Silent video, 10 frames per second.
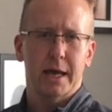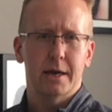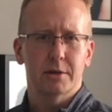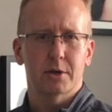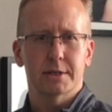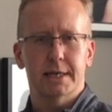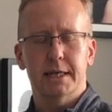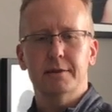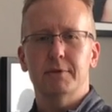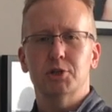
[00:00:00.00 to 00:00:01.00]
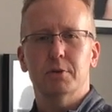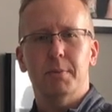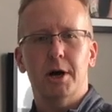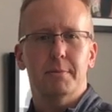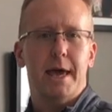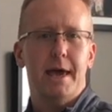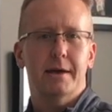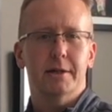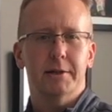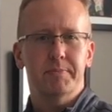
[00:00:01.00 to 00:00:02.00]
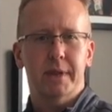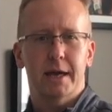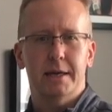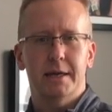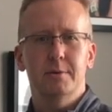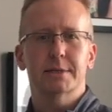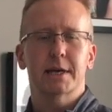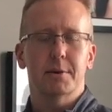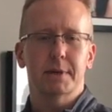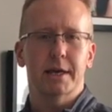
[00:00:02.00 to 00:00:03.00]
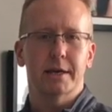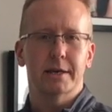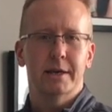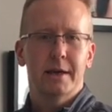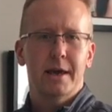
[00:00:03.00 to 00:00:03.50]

And there was an individual, Bob Hagel, and he was coming in